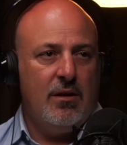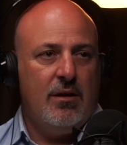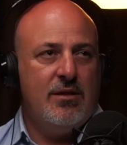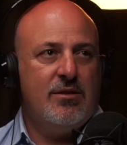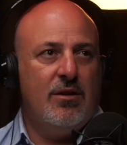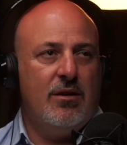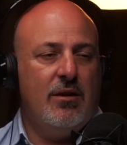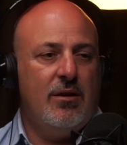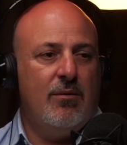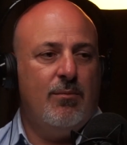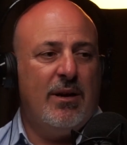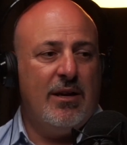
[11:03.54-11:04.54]
So,
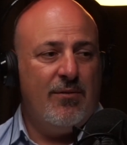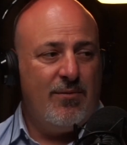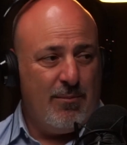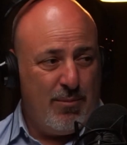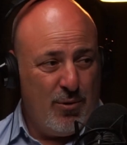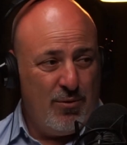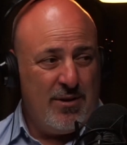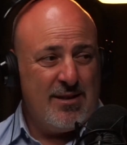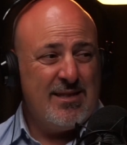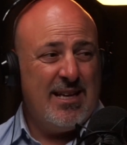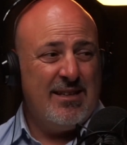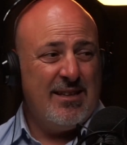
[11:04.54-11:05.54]
but if the build
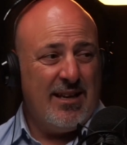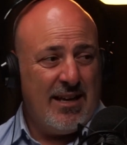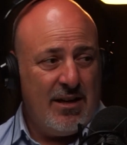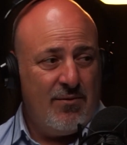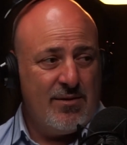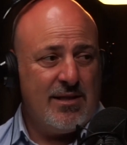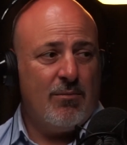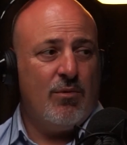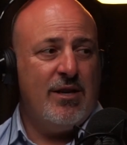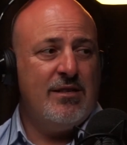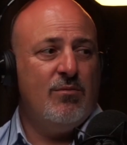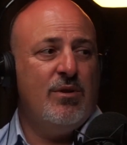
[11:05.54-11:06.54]
does get delayed for some
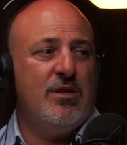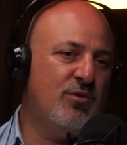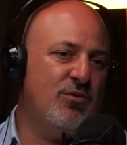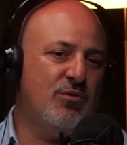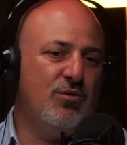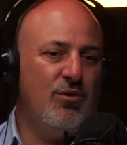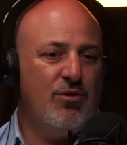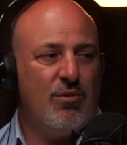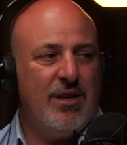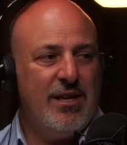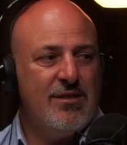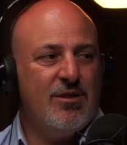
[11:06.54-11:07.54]
reason, which
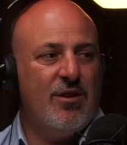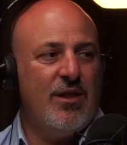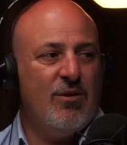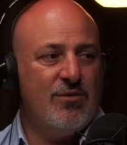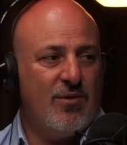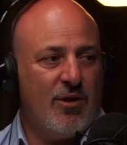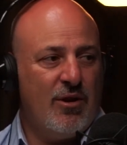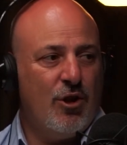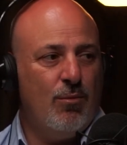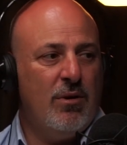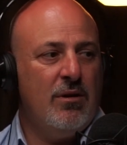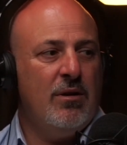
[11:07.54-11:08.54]
2-3 years ago that was very
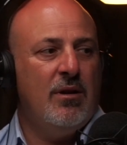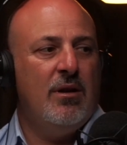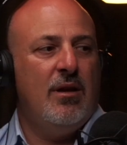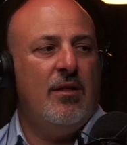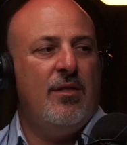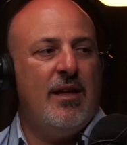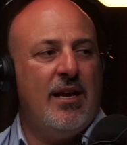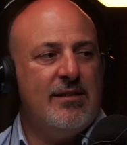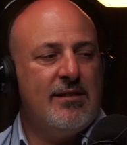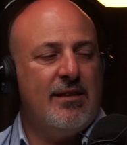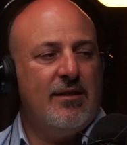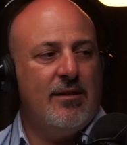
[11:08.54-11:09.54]
common,
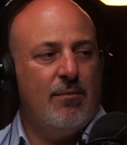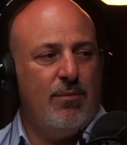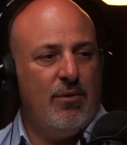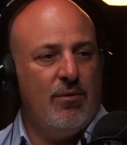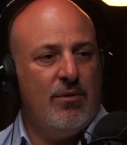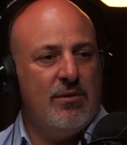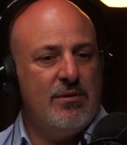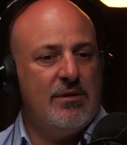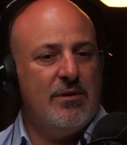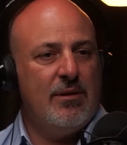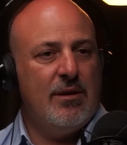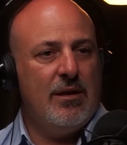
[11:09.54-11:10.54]
the
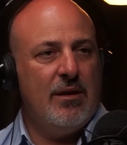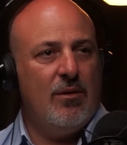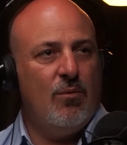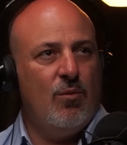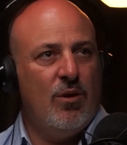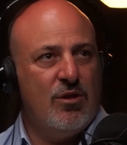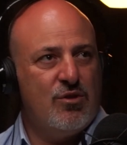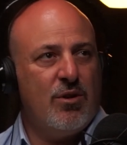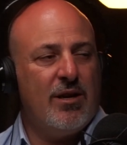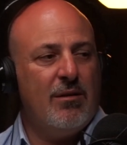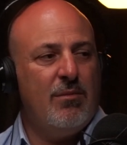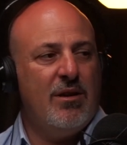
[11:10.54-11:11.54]
builders were
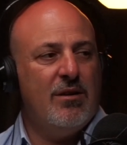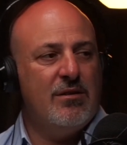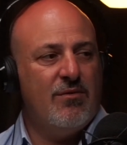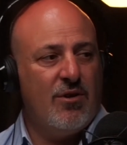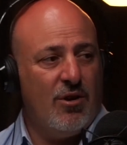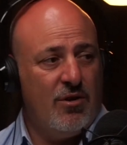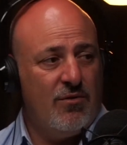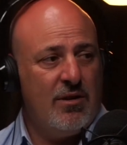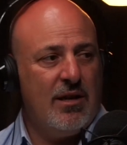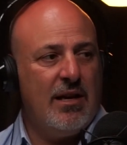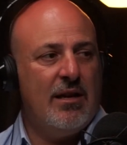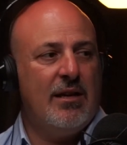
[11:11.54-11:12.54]
struggling because of
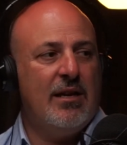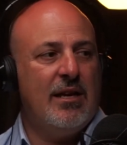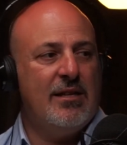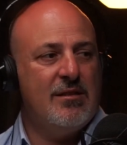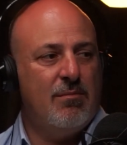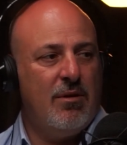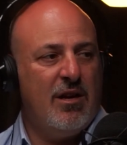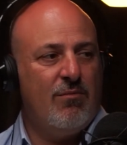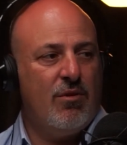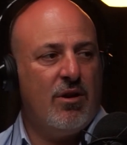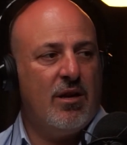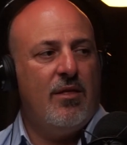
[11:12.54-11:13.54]
COVID and getting supply of
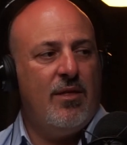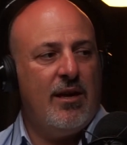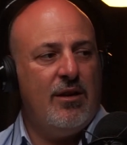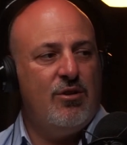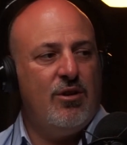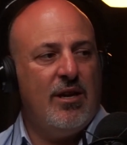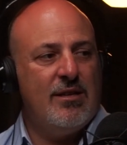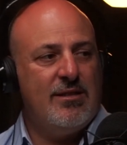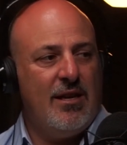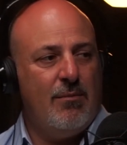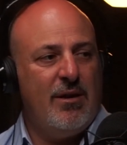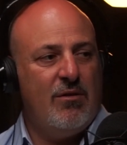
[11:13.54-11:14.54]
product. That issue has
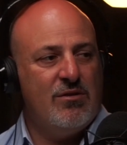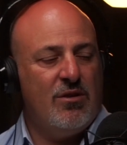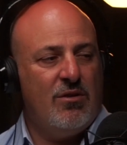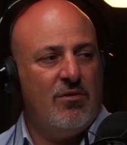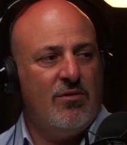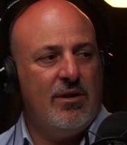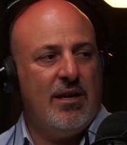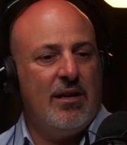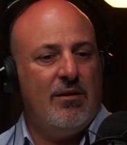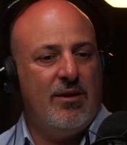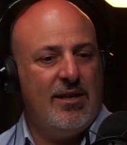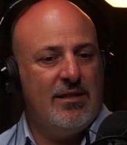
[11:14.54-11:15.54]
now been resolved,
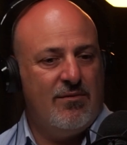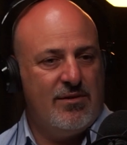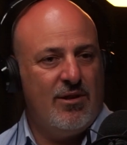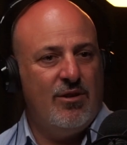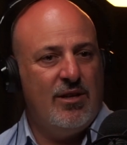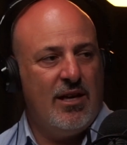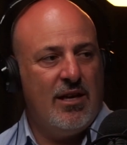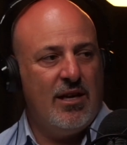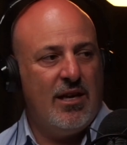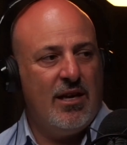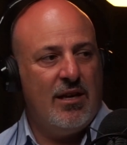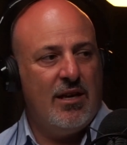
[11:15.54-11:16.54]
and things have slowed down
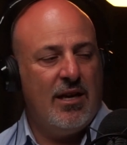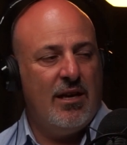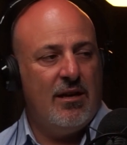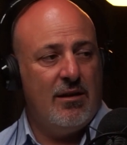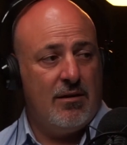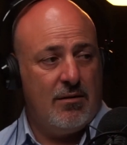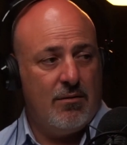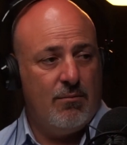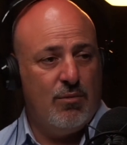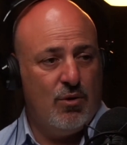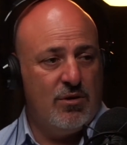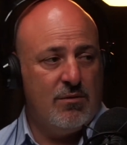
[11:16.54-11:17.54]
again, and
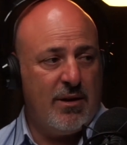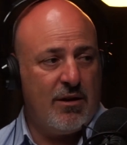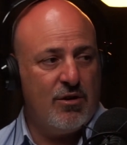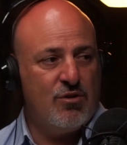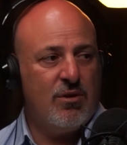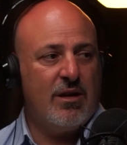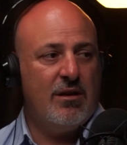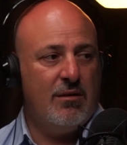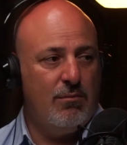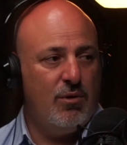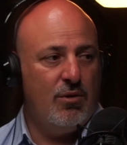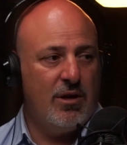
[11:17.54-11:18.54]
builders are back on track into
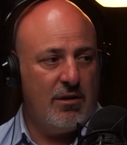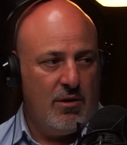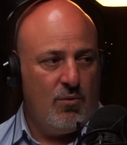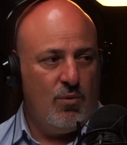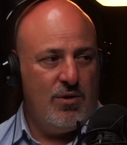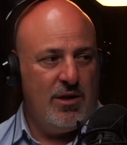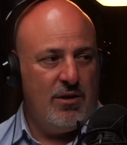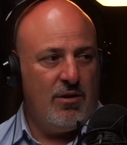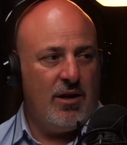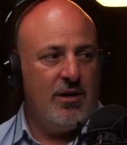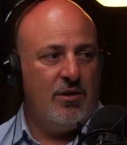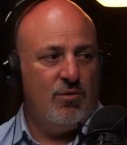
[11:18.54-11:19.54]
building within
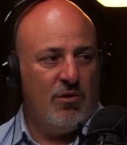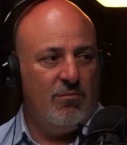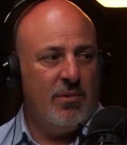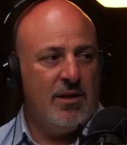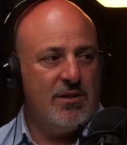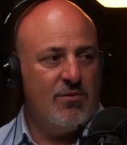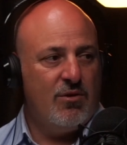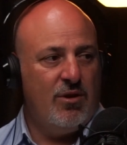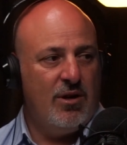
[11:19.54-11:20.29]
9 to 12 months for a new